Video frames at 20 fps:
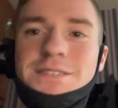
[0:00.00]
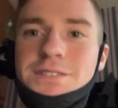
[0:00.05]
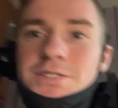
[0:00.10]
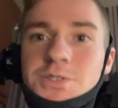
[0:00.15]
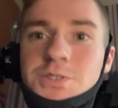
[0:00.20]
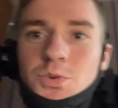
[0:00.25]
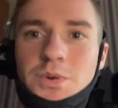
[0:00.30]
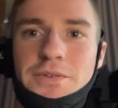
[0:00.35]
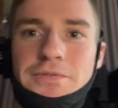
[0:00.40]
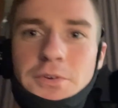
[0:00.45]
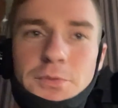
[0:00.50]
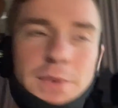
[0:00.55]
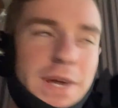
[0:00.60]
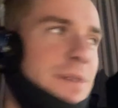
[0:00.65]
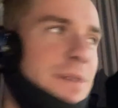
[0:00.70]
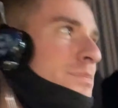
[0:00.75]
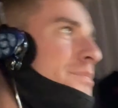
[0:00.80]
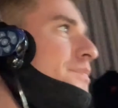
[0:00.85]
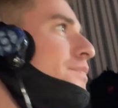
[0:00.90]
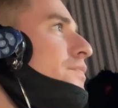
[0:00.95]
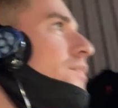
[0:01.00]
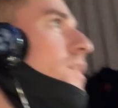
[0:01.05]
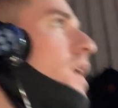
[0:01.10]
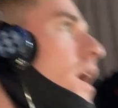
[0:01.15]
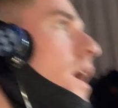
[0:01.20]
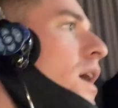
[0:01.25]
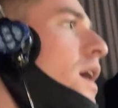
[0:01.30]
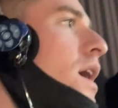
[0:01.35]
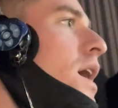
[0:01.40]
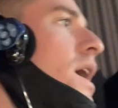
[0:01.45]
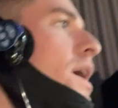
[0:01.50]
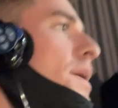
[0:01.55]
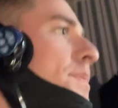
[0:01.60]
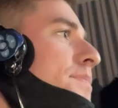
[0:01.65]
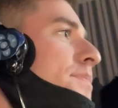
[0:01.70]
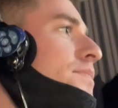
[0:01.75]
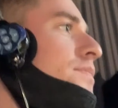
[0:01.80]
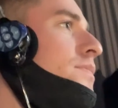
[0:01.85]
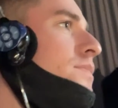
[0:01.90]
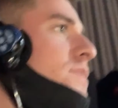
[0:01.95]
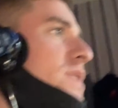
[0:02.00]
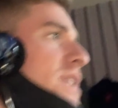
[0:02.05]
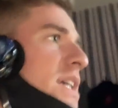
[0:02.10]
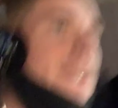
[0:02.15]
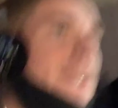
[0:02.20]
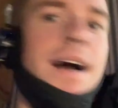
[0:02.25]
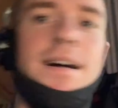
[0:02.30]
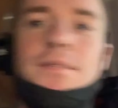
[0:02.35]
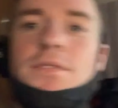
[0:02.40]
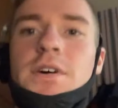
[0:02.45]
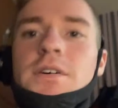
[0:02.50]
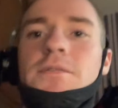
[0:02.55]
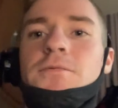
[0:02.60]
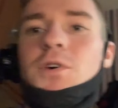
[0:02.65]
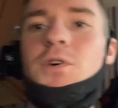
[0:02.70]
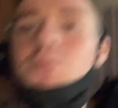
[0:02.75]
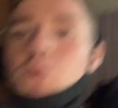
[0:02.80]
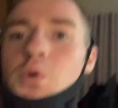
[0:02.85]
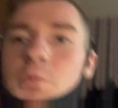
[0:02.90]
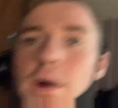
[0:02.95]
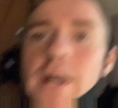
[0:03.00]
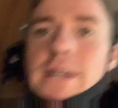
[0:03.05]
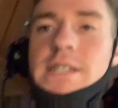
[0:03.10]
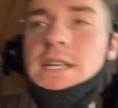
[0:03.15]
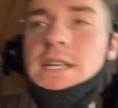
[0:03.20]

in store for me. Didn't have a formal break